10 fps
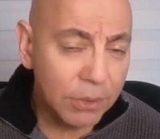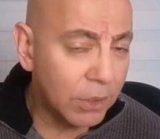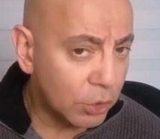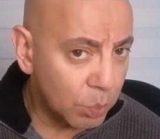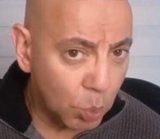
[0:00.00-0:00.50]

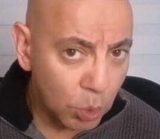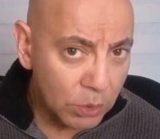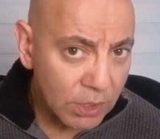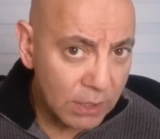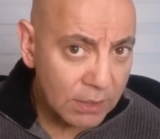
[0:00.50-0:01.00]
there's more
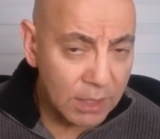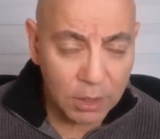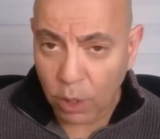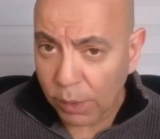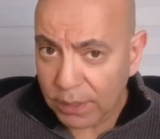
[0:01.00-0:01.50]
studies that are
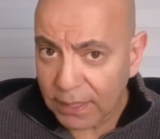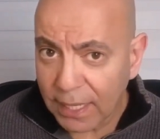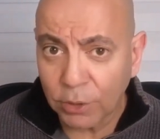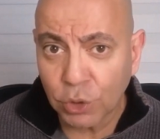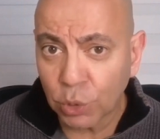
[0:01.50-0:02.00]
already
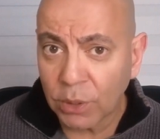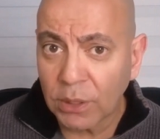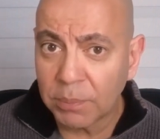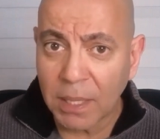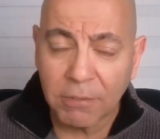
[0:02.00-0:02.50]
out showing the
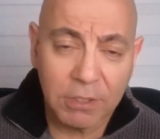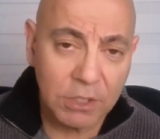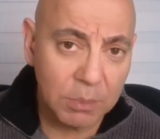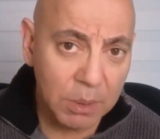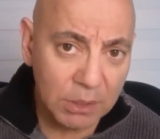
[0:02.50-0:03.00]
benefits
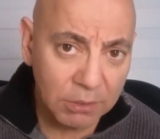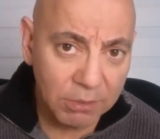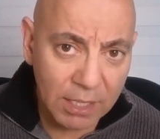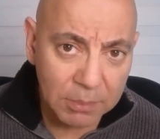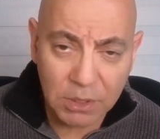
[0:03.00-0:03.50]
of
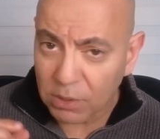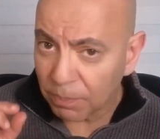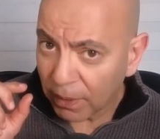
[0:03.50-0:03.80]
multivitamins.